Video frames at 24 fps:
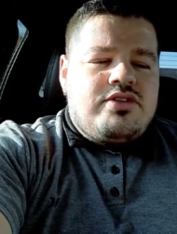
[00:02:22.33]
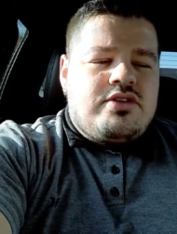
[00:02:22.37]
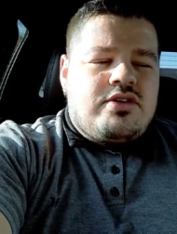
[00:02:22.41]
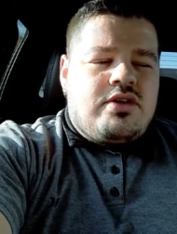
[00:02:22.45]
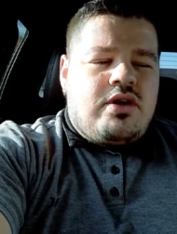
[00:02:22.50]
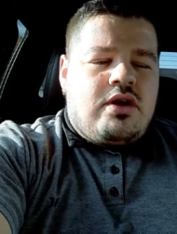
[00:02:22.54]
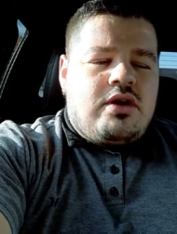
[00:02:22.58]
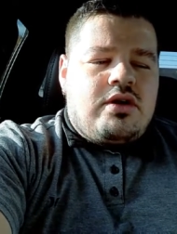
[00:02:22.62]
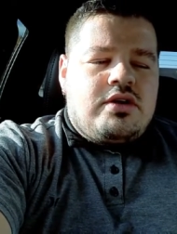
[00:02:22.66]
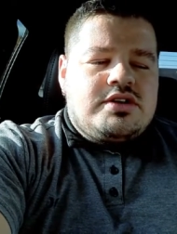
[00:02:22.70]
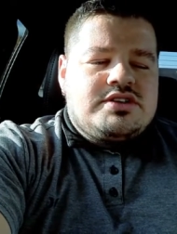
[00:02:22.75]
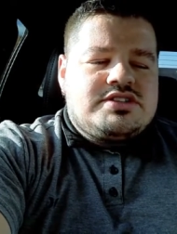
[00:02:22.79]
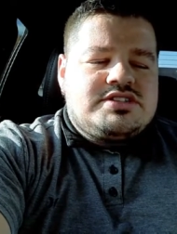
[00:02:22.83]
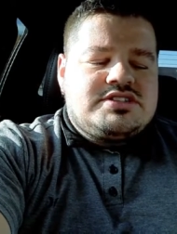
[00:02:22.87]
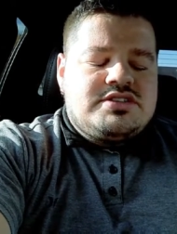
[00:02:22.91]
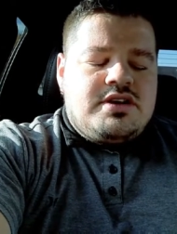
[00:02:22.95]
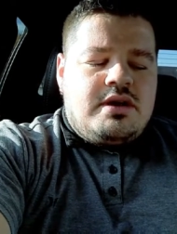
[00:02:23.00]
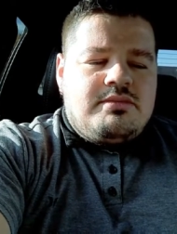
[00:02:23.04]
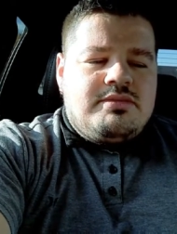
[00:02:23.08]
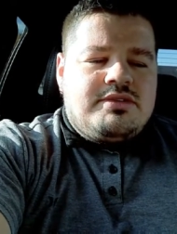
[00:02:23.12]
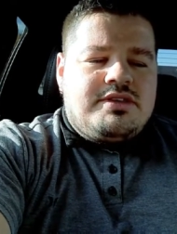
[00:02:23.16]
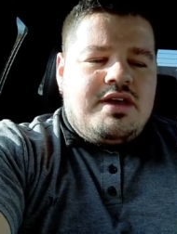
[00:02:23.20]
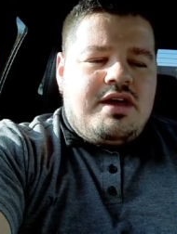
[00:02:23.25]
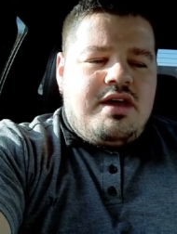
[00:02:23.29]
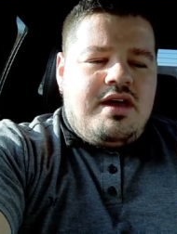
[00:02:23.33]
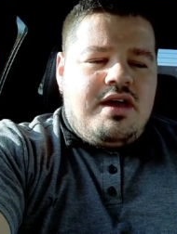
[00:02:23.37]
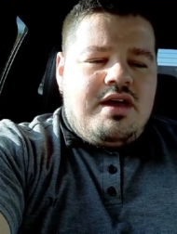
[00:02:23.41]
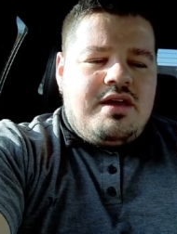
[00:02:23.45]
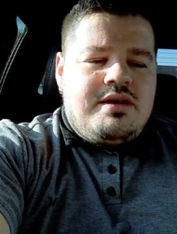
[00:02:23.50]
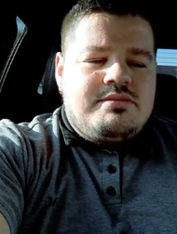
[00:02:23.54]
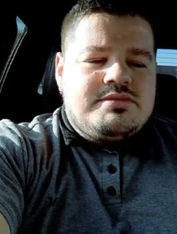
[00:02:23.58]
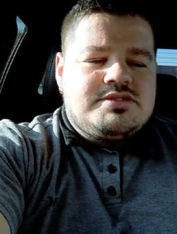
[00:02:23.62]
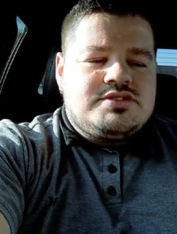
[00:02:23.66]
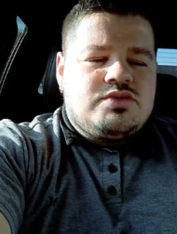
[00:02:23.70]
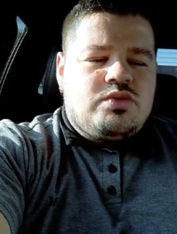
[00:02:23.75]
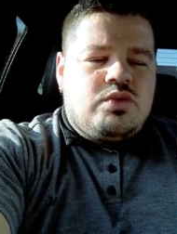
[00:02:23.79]
there are some
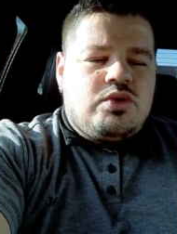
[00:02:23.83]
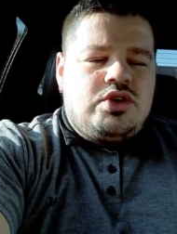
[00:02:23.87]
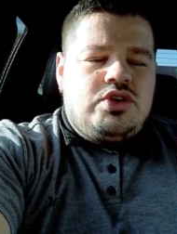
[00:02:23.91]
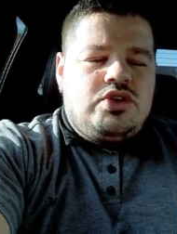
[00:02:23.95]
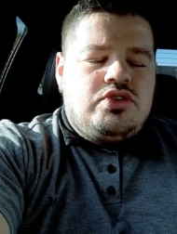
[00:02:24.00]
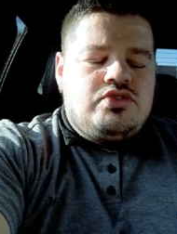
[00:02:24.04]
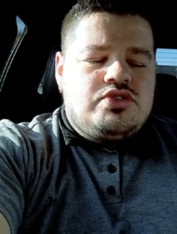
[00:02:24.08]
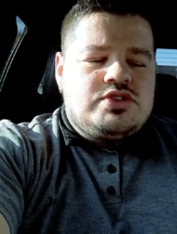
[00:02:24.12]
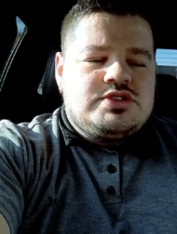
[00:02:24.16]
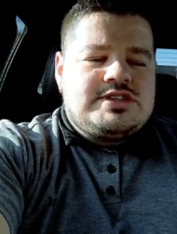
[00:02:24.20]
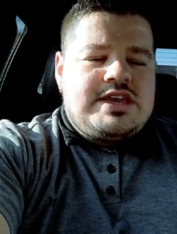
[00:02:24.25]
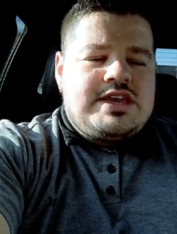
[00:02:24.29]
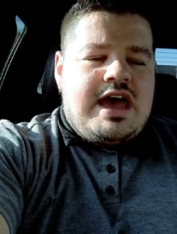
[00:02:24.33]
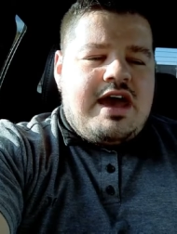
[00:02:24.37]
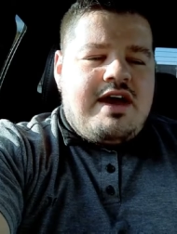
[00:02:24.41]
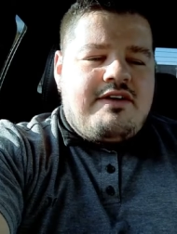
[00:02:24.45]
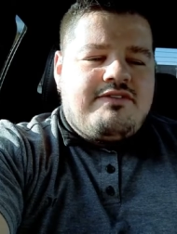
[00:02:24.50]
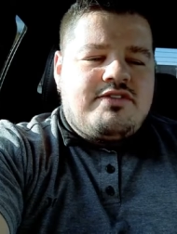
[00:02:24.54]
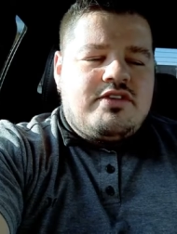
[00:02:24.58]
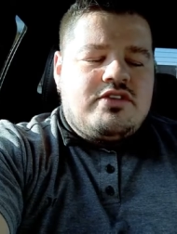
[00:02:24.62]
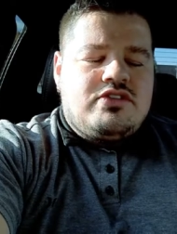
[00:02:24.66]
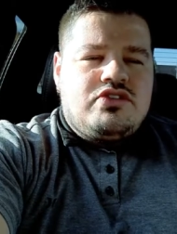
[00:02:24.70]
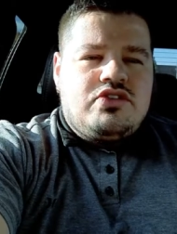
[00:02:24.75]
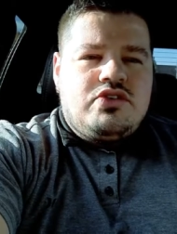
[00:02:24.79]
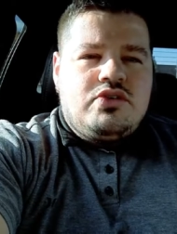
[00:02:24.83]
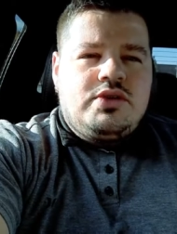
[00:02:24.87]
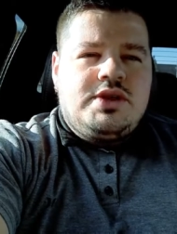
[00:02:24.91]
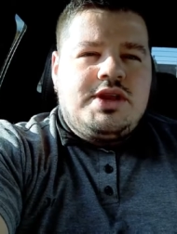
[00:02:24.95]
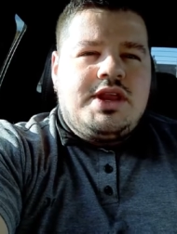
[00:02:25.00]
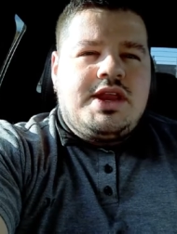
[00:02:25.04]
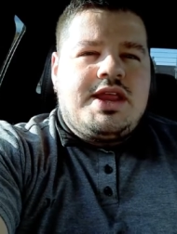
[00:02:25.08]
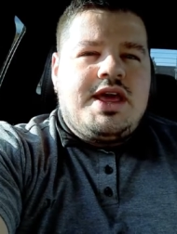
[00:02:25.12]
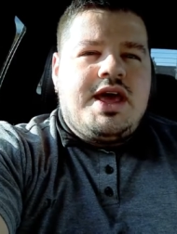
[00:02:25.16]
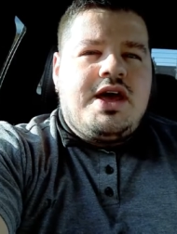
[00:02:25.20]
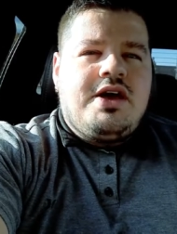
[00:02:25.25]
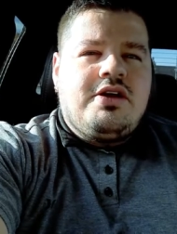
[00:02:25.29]
times where you just have to tune
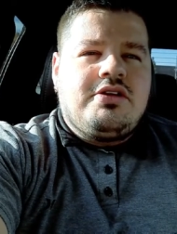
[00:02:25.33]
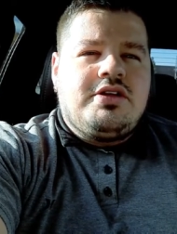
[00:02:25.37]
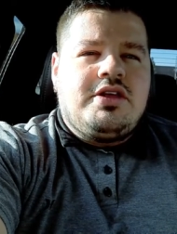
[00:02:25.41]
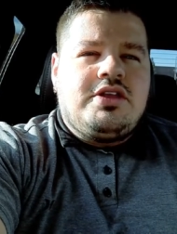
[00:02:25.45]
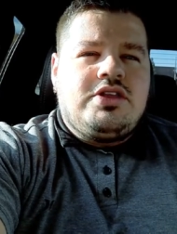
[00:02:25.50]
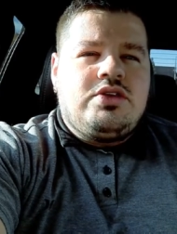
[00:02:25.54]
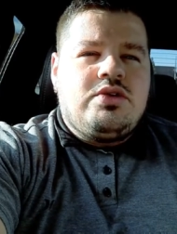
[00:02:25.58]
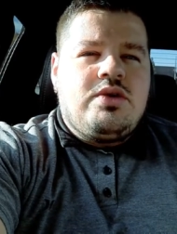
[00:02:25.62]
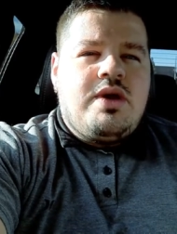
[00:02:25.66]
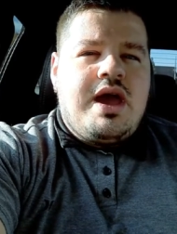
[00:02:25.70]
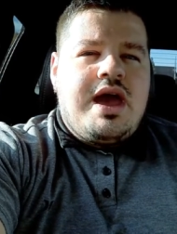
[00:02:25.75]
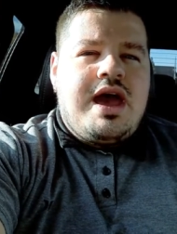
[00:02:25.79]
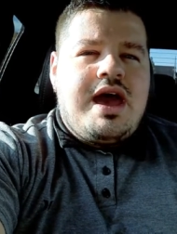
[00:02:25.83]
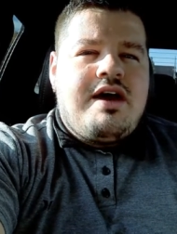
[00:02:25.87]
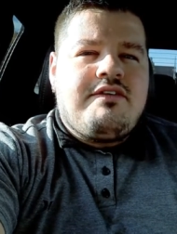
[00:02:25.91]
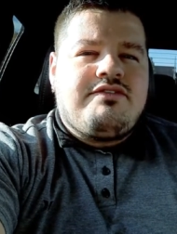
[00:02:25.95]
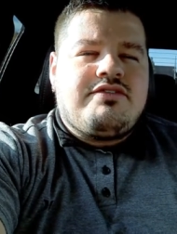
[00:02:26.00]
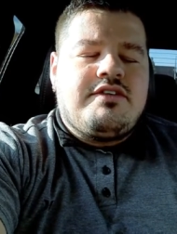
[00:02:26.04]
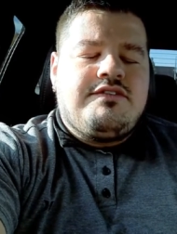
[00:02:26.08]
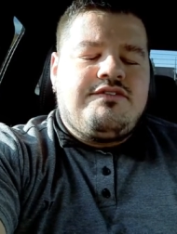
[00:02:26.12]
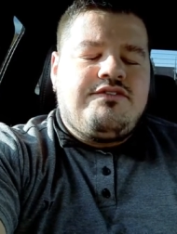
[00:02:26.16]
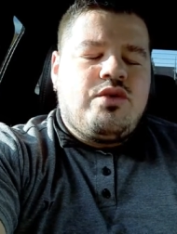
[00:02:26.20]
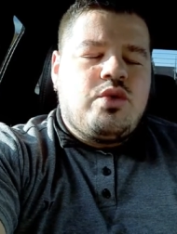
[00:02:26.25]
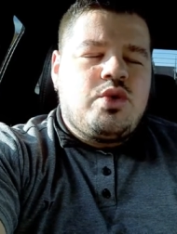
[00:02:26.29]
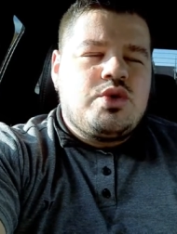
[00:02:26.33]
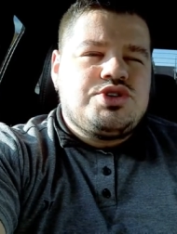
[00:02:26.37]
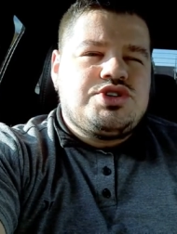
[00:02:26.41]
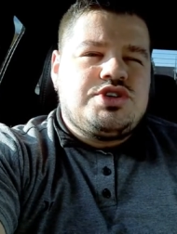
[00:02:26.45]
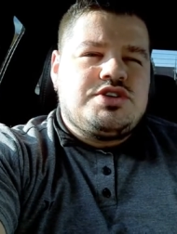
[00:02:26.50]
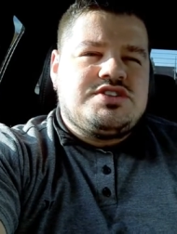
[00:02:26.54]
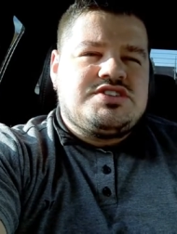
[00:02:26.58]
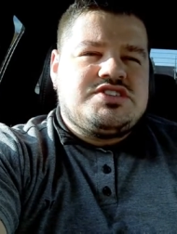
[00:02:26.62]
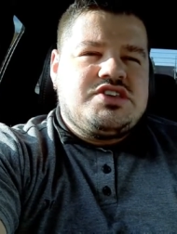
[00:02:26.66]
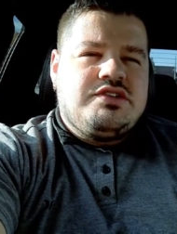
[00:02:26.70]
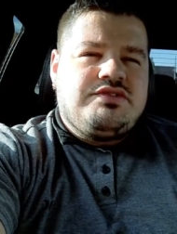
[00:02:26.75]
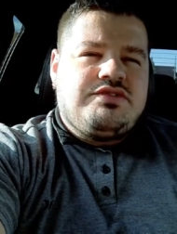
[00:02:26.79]
it out and you have to force
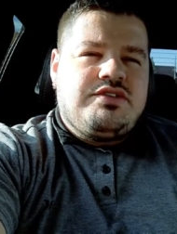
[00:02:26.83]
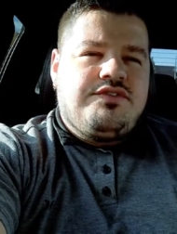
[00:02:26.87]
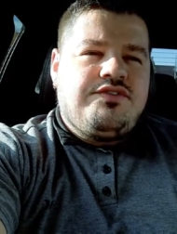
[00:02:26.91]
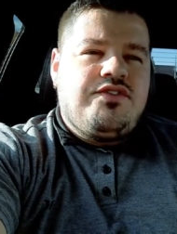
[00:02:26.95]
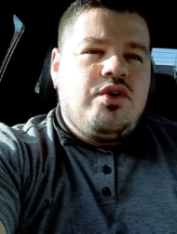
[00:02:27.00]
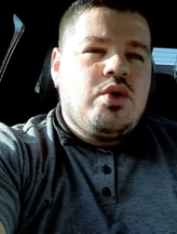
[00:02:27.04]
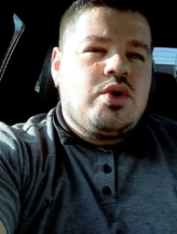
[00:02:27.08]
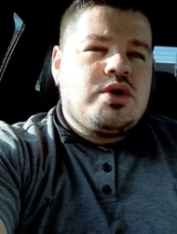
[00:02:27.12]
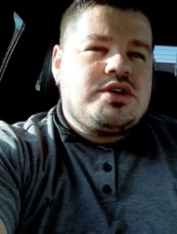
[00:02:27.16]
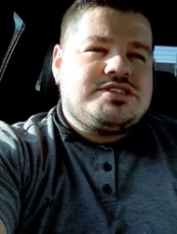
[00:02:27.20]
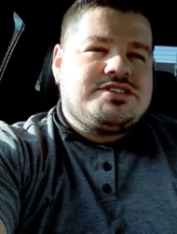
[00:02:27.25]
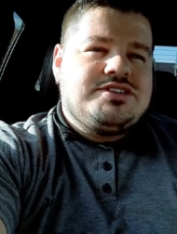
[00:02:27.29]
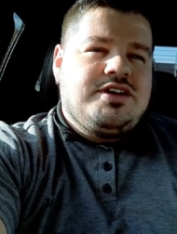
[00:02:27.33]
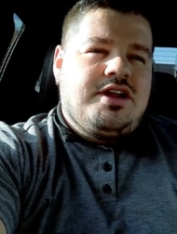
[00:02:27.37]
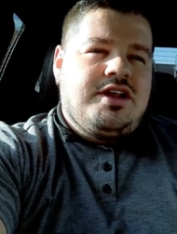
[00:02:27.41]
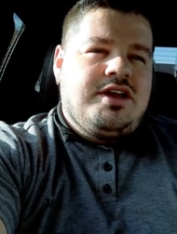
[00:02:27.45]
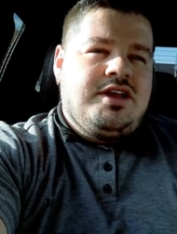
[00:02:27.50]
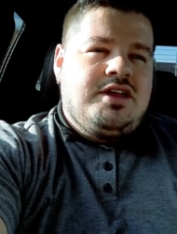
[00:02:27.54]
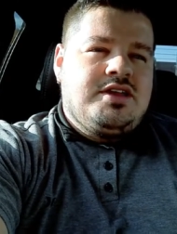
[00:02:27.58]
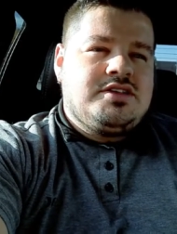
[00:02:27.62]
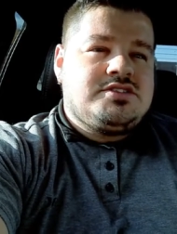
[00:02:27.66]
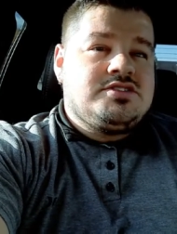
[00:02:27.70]
yourself to focus on it.